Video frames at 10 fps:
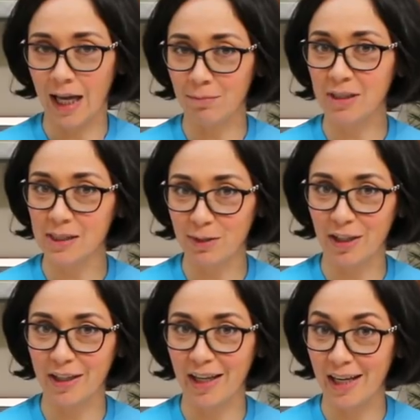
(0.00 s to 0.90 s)
I'm Liz
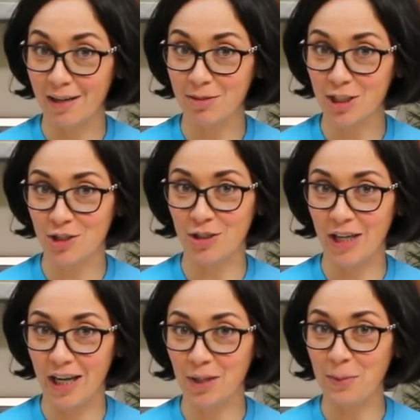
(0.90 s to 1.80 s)
Marek, and I'm going to show
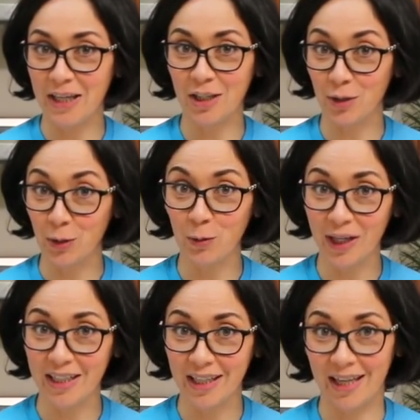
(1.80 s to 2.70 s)
you how to make your own
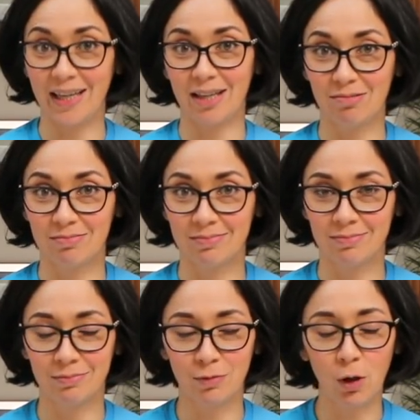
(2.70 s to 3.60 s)
wedding cake.
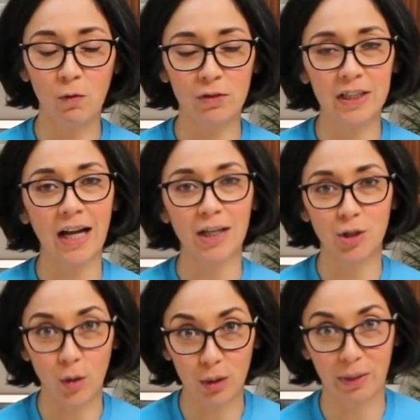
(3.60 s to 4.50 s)
Well, hopefully
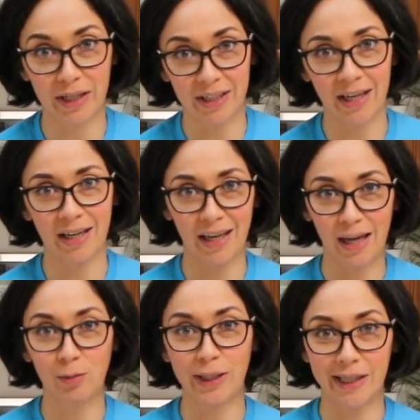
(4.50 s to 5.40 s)
not your wedding cake,
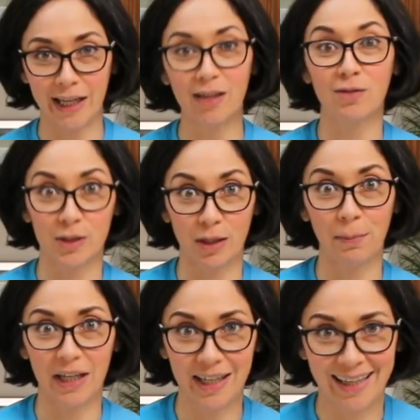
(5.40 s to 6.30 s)
a wedding cake for
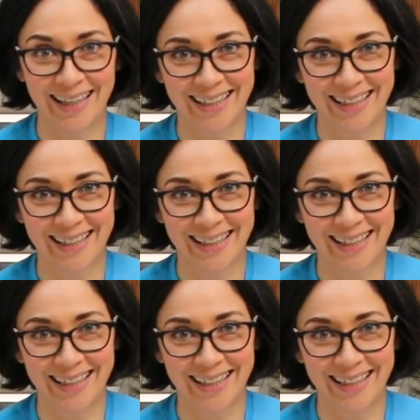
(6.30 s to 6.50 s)
somebody.